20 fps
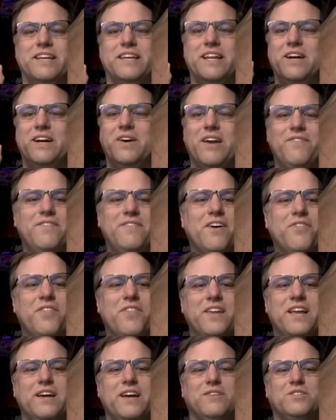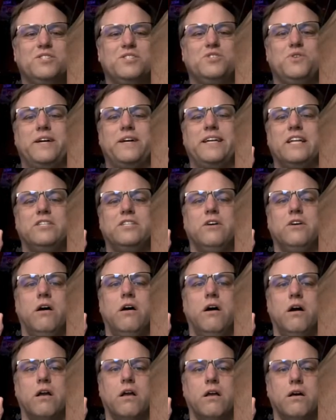You know, if nothing else, try to
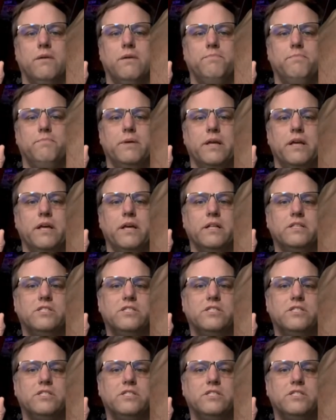talk a bit